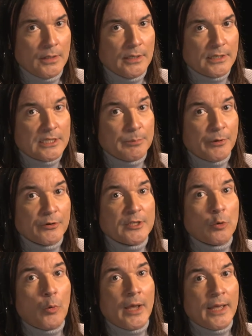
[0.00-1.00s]
It is
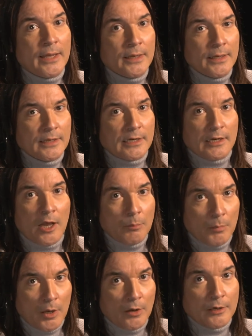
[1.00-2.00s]
spirited away in an
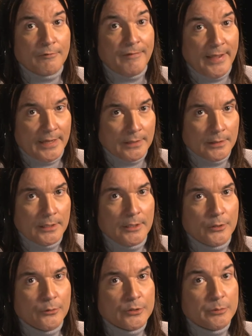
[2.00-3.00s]
unmarked van,
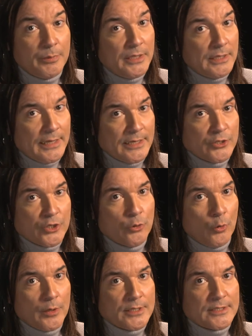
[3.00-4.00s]
whose speeding engine
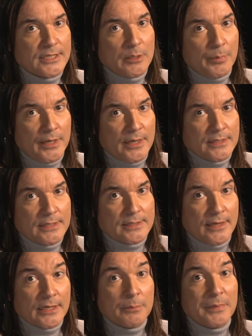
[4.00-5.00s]
noise disappears
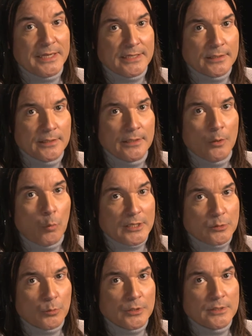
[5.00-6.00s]
inside a minute,
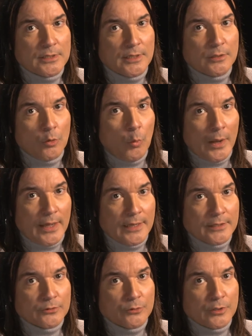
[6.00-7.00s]
westwards and
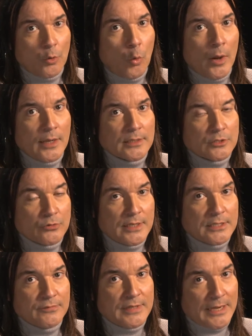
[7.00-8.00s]
away through the quiet
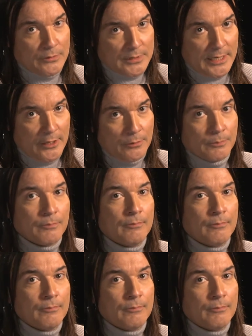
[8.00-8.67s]
streets of downtown.